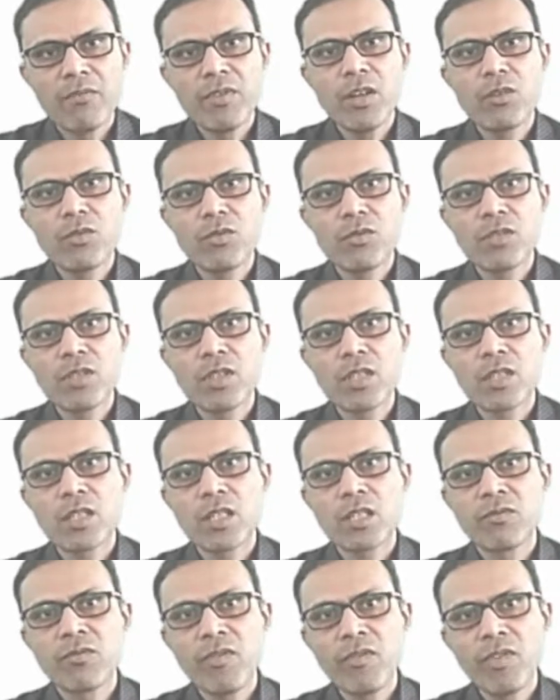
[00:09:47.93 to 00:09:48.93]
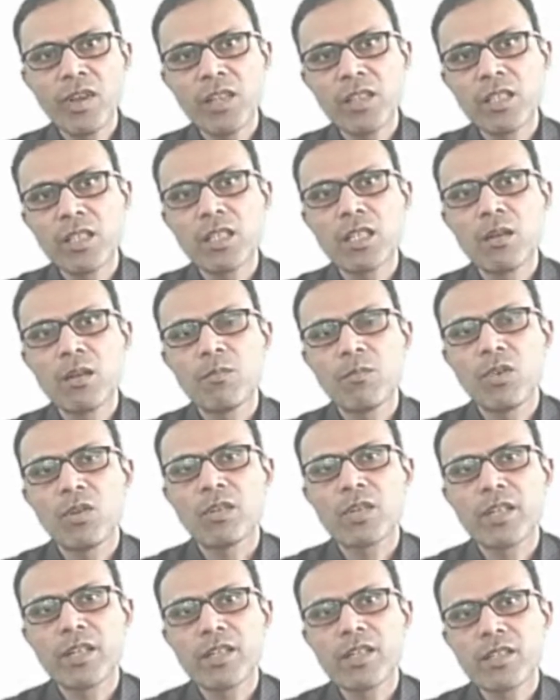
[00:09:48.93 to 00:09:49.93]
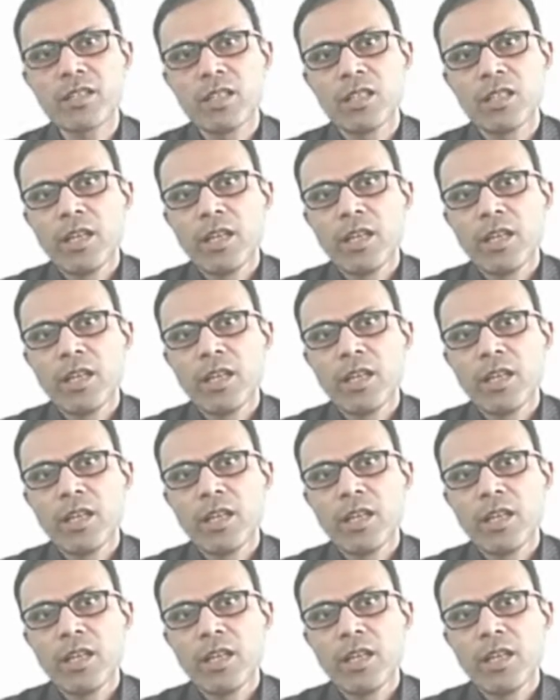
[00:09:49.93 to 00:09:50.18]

we have to just swivel the compound rest,